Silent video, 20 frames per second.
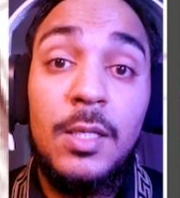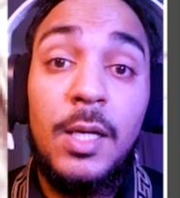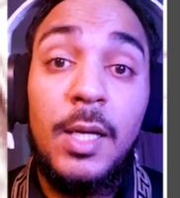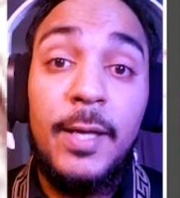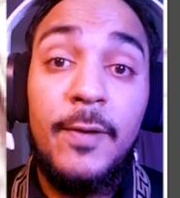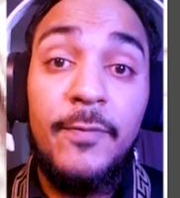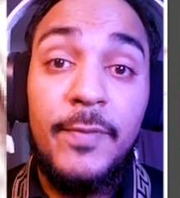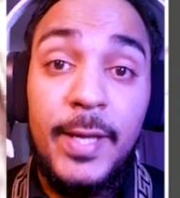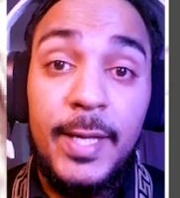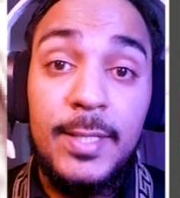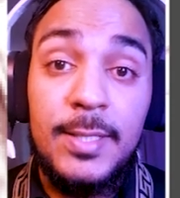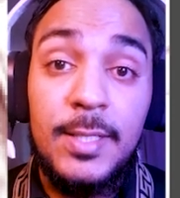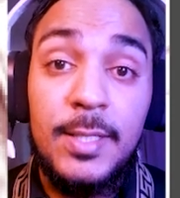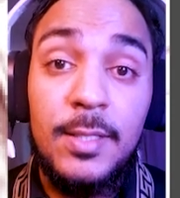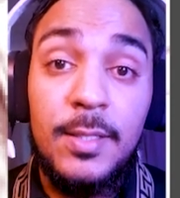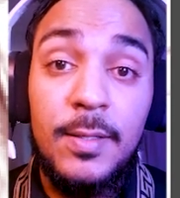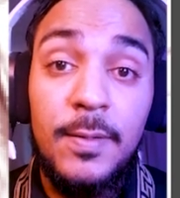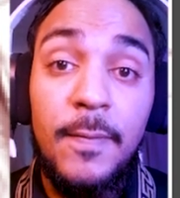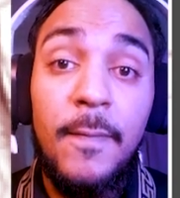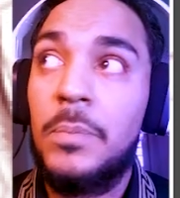
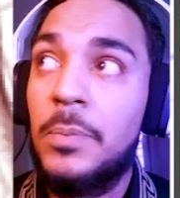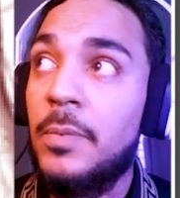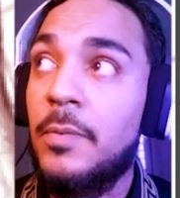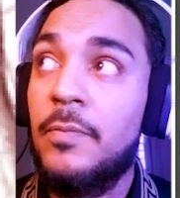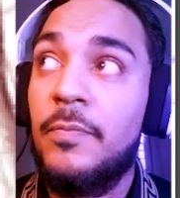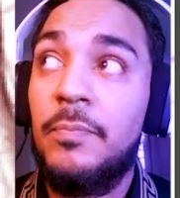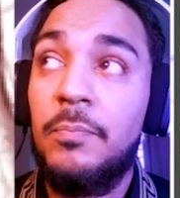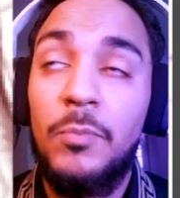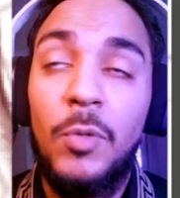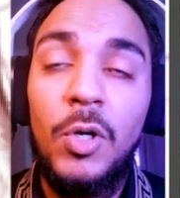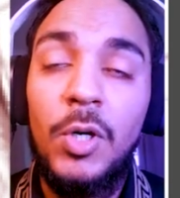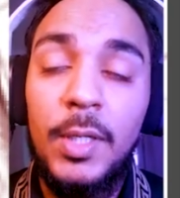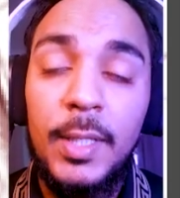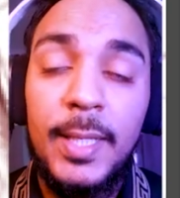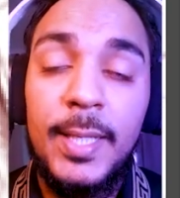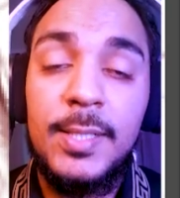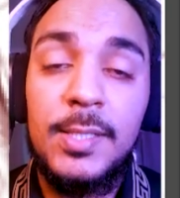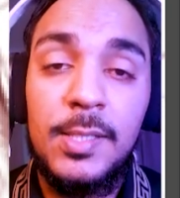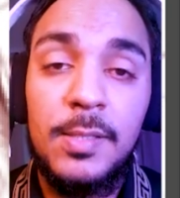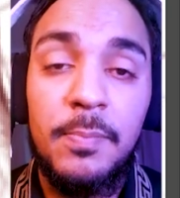affected more or
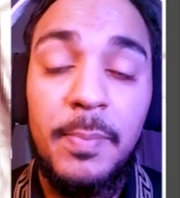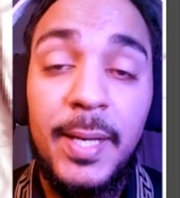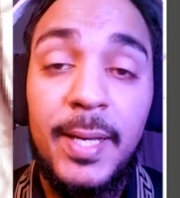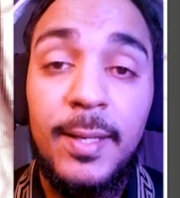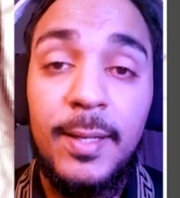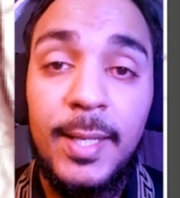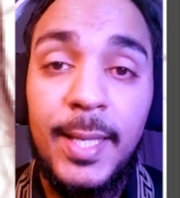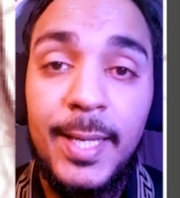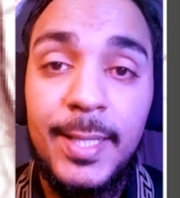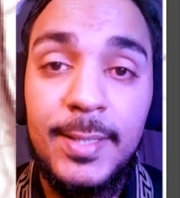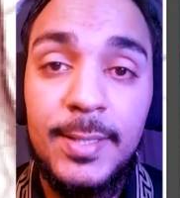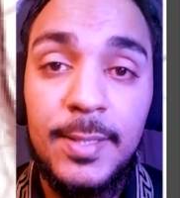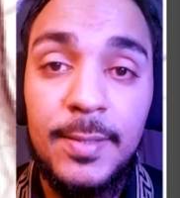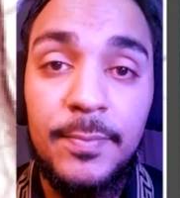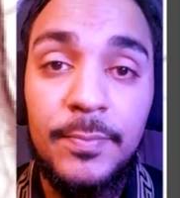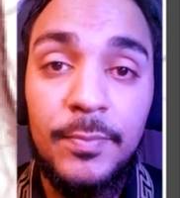less by light.